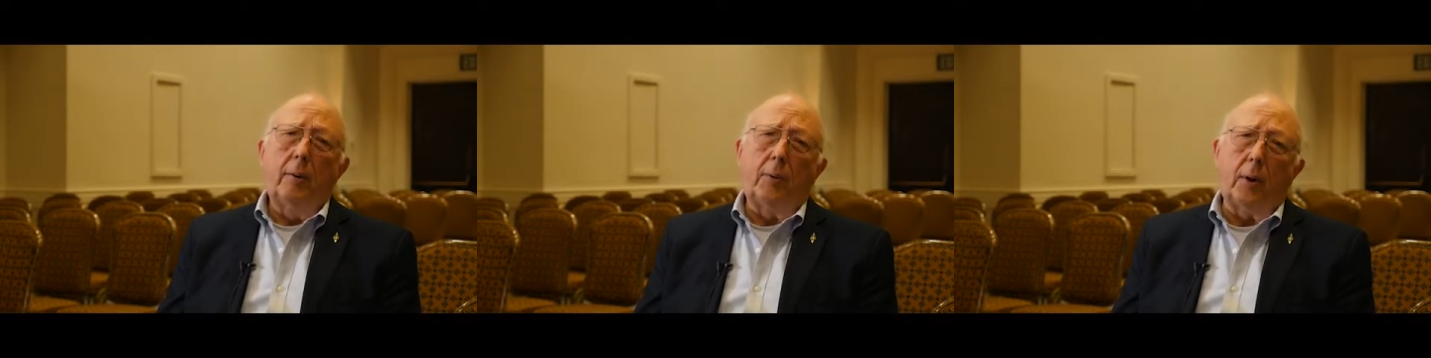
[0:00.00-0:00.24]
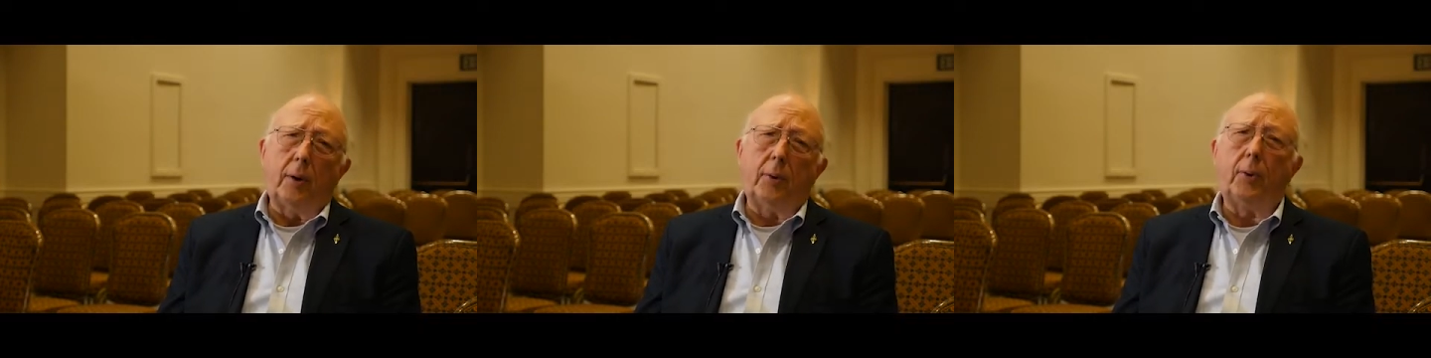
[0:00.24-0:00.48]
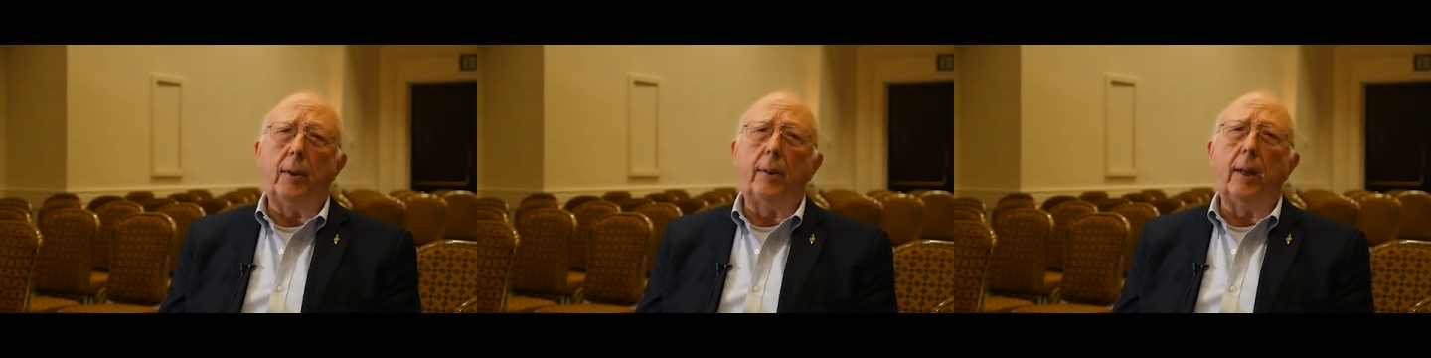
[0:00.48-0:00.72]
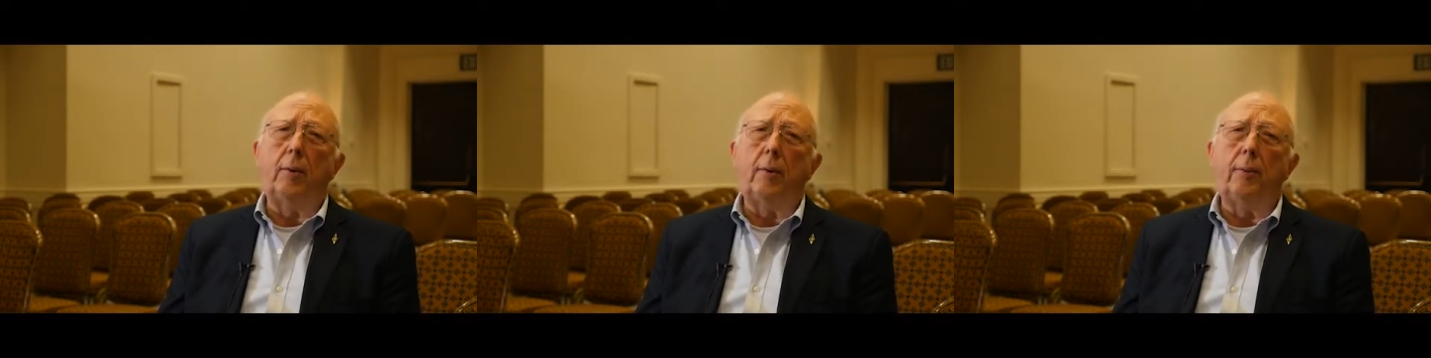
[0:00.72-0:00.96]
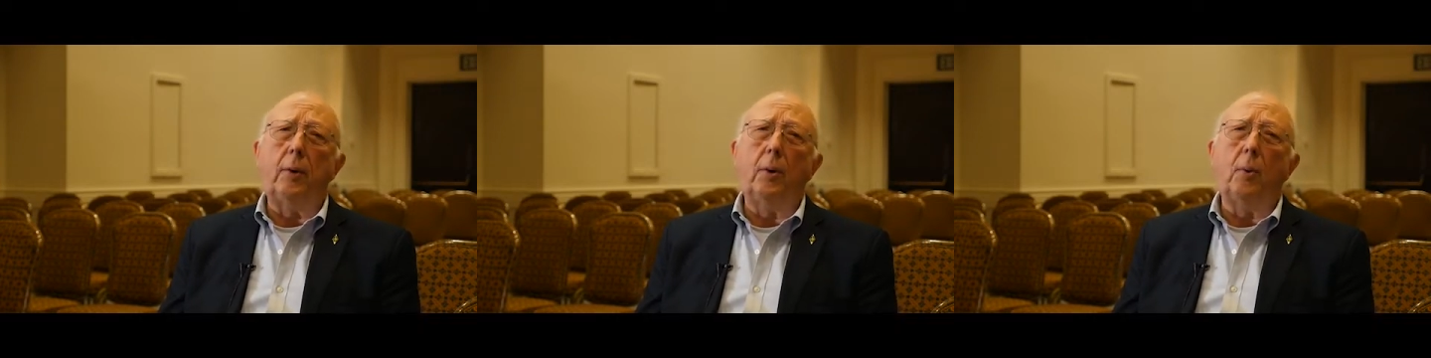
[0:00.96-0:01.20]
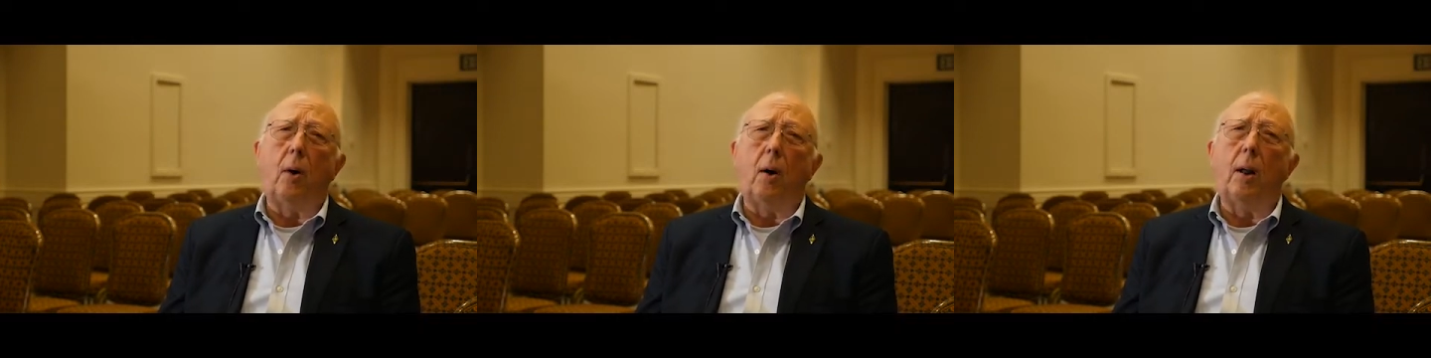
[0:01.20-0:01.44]
First, they
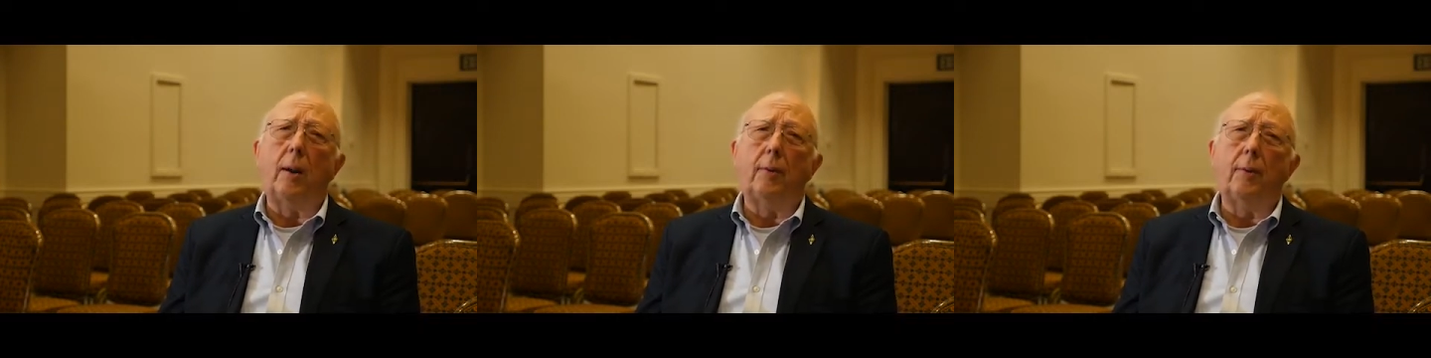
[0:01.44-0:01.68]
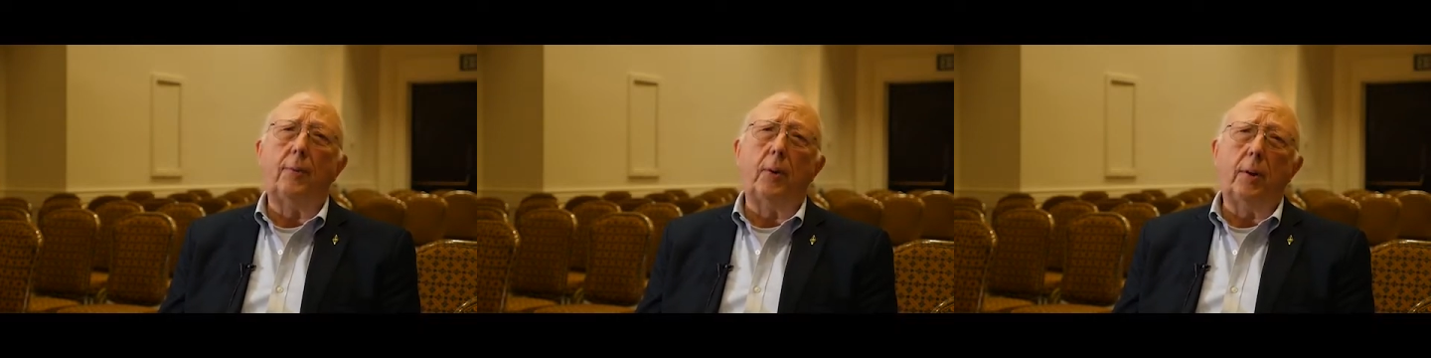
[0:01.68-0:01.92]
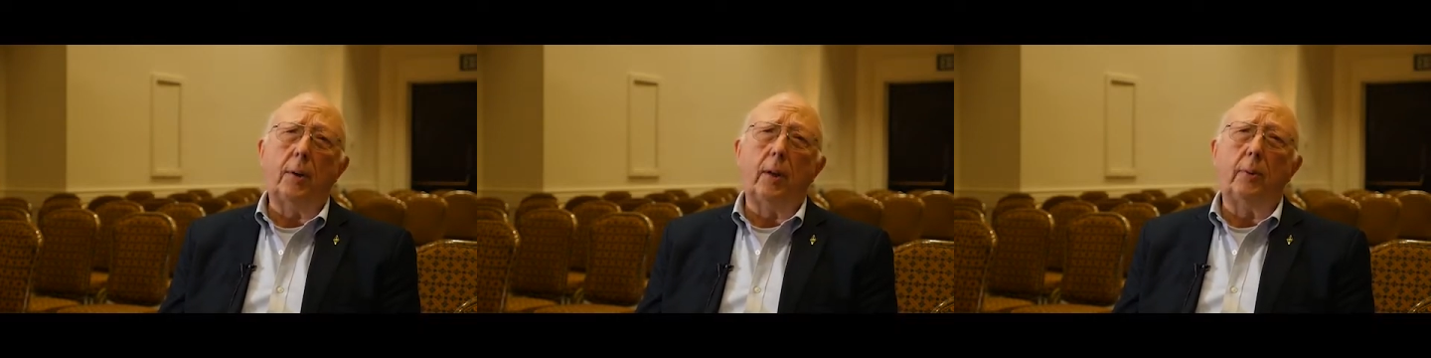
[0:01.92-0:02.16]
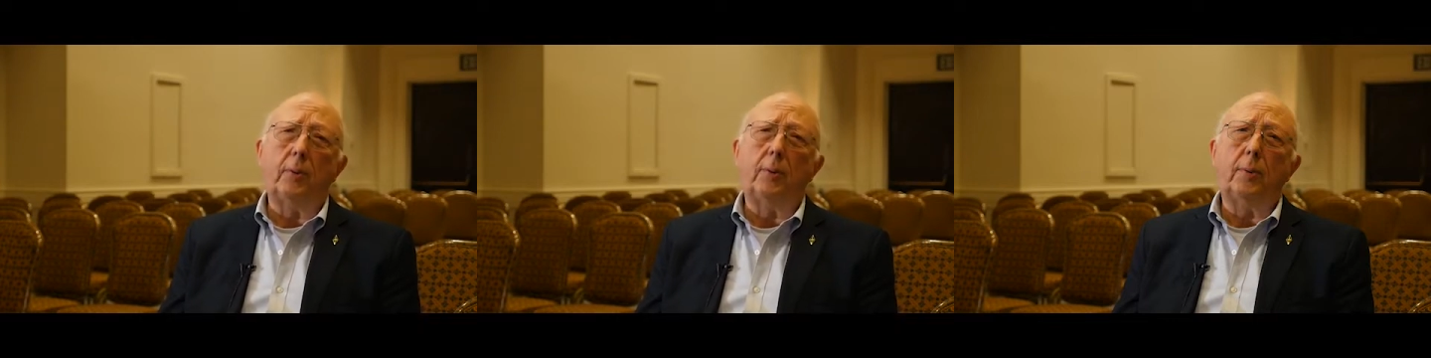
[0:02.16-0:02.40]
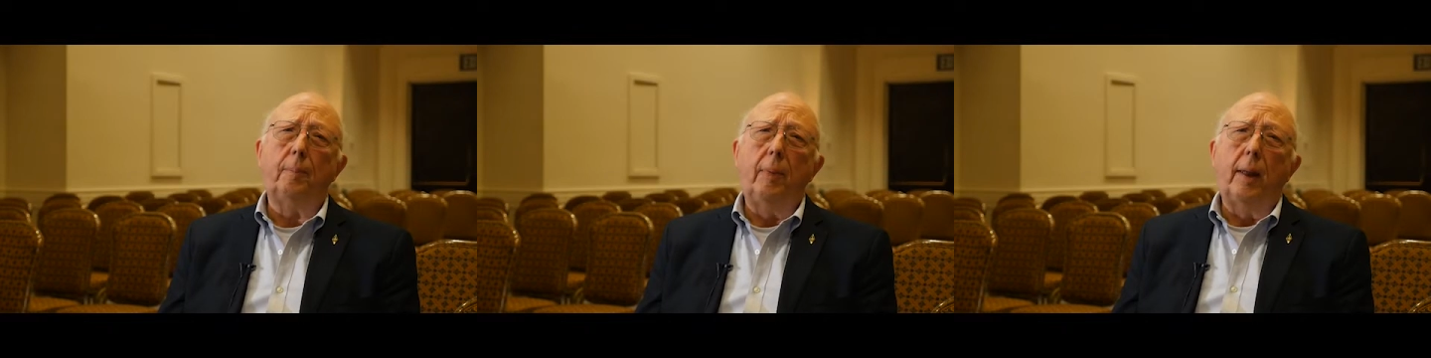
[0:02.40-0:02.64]
review all of the footnotes